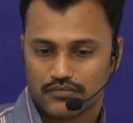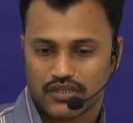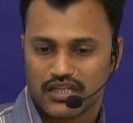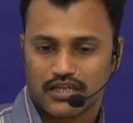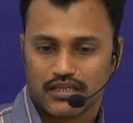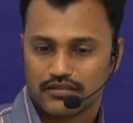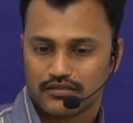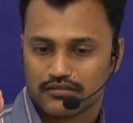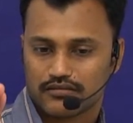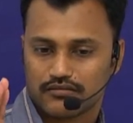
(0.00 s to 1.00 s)

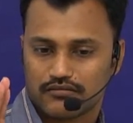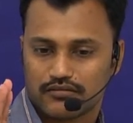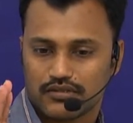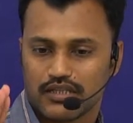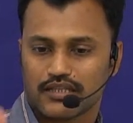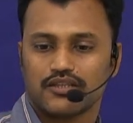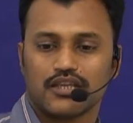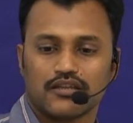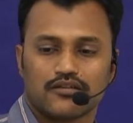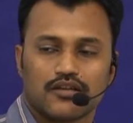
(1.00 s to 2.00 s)
There's
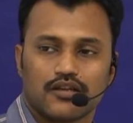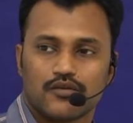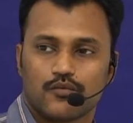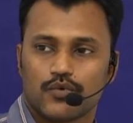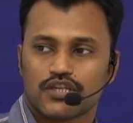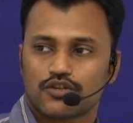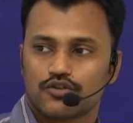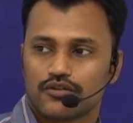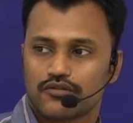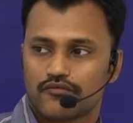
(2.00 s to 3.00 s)
nothing which
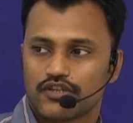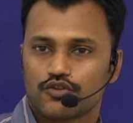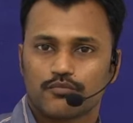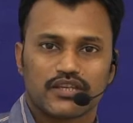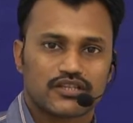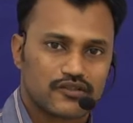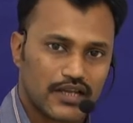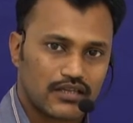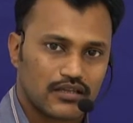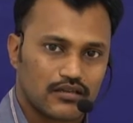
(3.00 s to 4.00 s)
could be
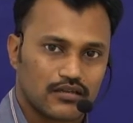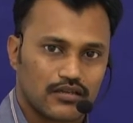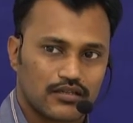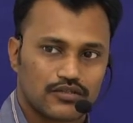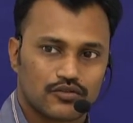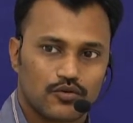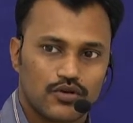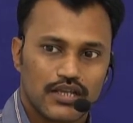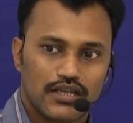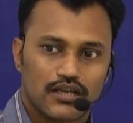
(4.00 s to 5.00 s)
striking. It's
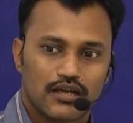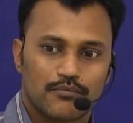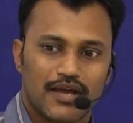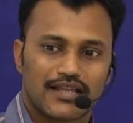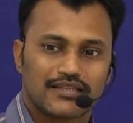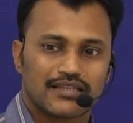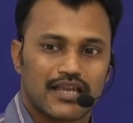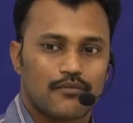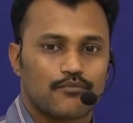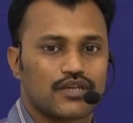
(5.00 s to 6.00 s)
only a man's
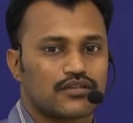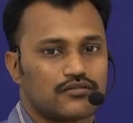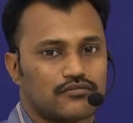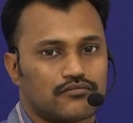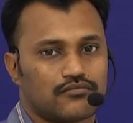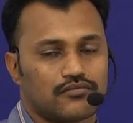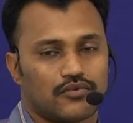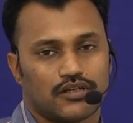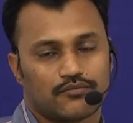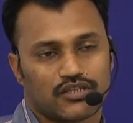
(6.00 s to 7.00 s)
ambition,
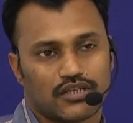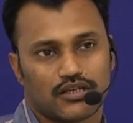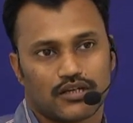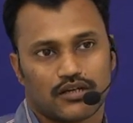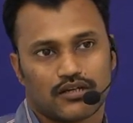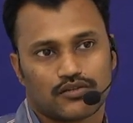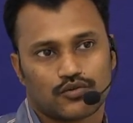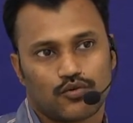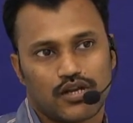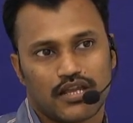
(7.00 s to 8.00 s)
or let me say, it's
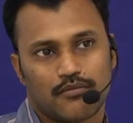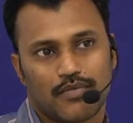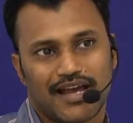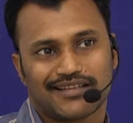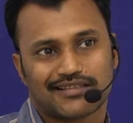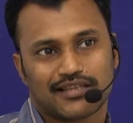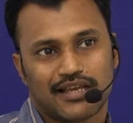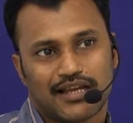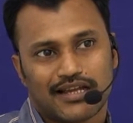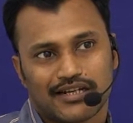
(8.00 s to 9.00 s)
only a man's
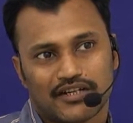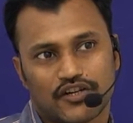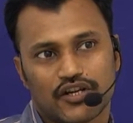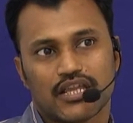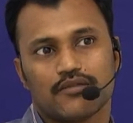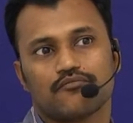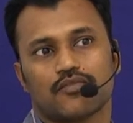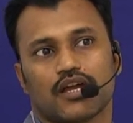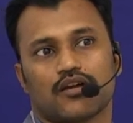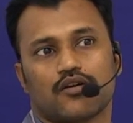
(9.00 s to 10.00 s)
dream
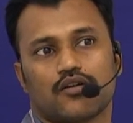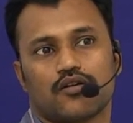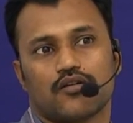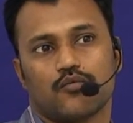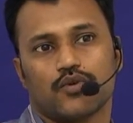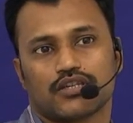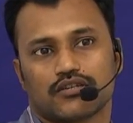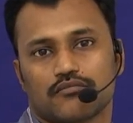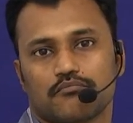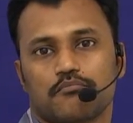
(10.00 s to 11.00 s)

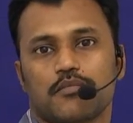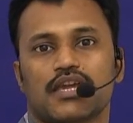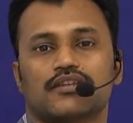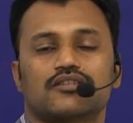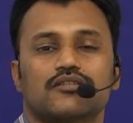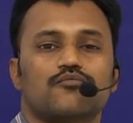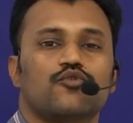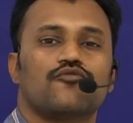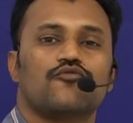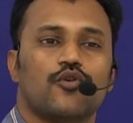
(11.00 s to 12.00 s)
which makes him
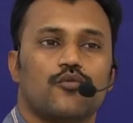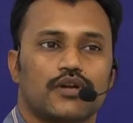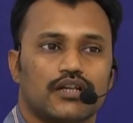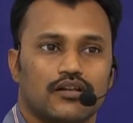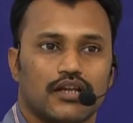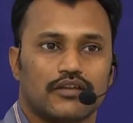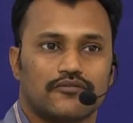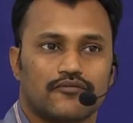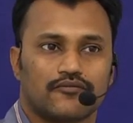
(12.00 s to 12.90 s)
move forward in life.